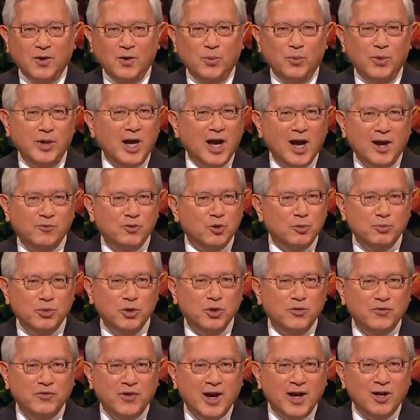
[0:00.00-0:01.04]
We have a
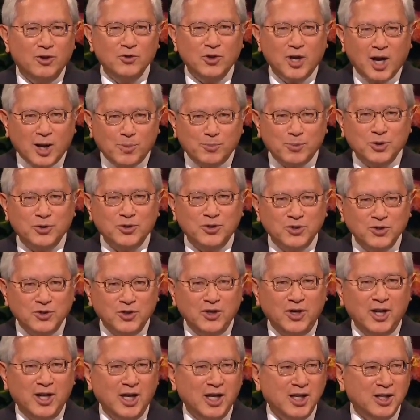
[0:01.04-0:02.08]
profound
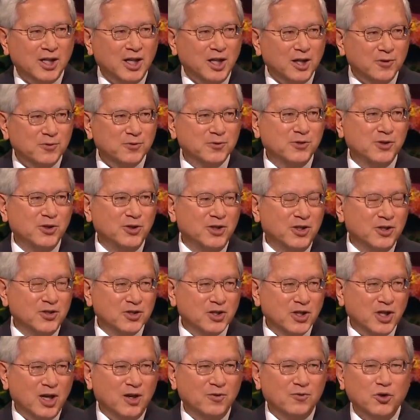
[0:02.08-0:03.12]
opportunity and gift to
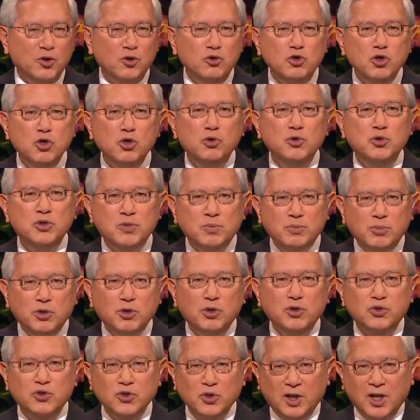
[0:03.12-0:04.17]
discover new
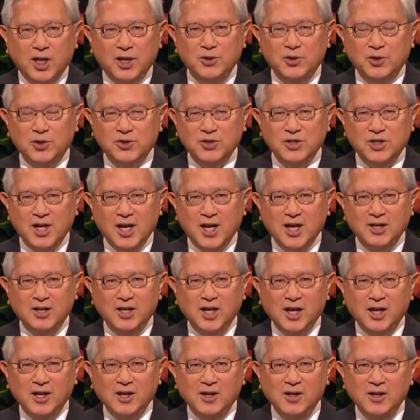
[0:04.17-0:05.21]
spiritual
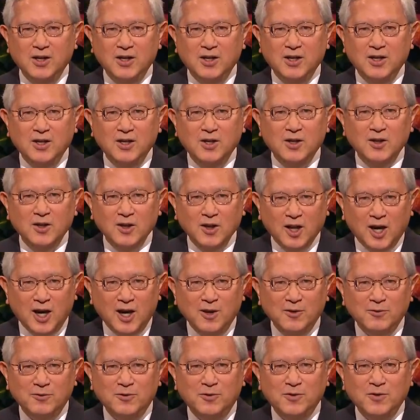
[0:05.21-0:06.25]
understanding,
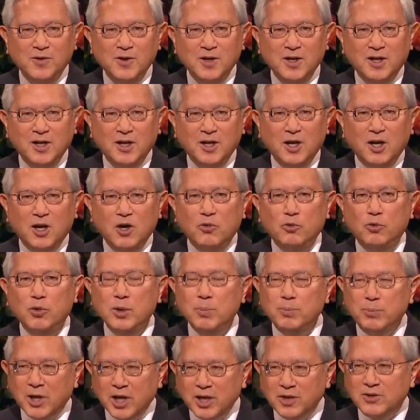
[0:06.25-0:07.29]
love,
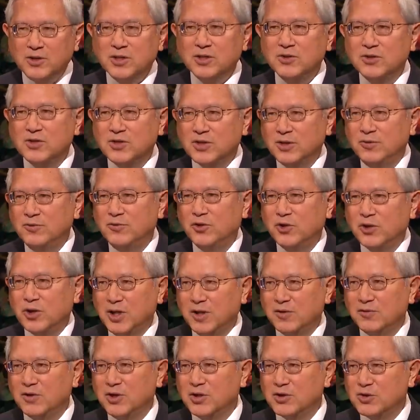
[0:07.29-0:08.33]
repentance and
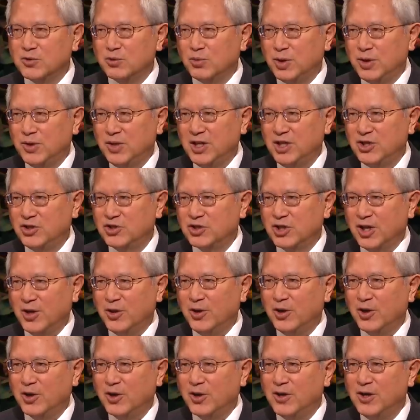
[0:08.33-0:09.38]
forgiveness with each
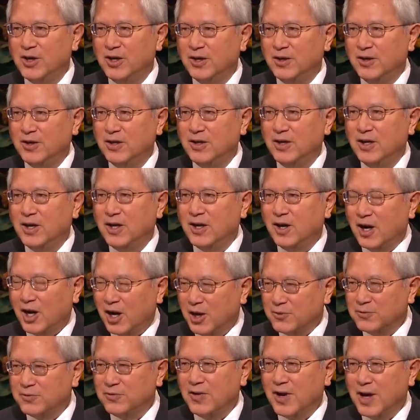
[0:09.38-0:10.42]
other,
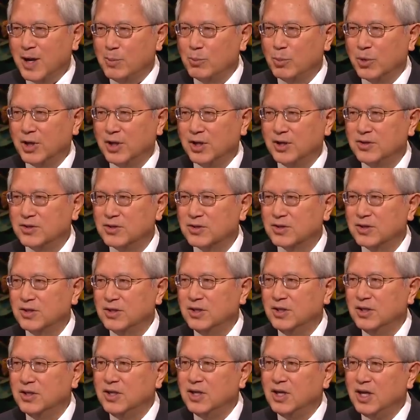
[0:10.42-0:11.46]
our families,
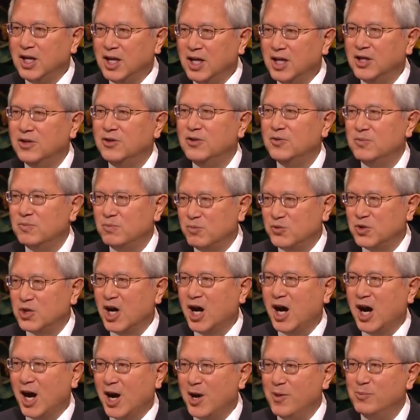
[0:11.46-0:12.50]
in
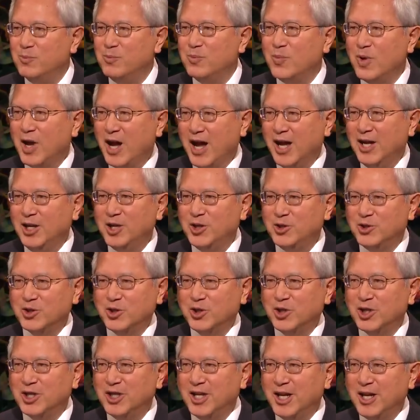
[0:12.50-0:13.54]
time and
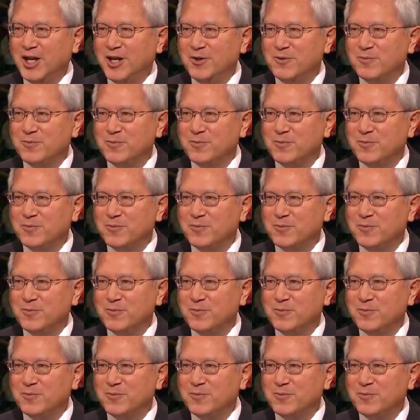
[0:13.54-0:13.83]
eternity.